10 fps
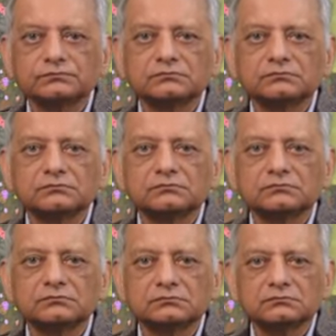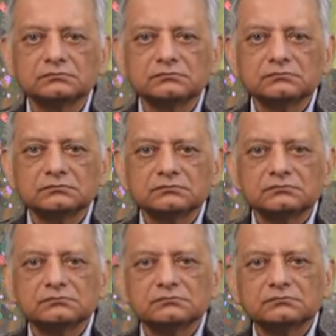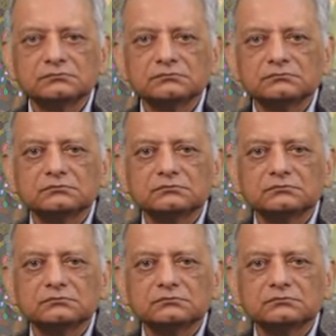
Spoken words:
No one is speaking in this clip.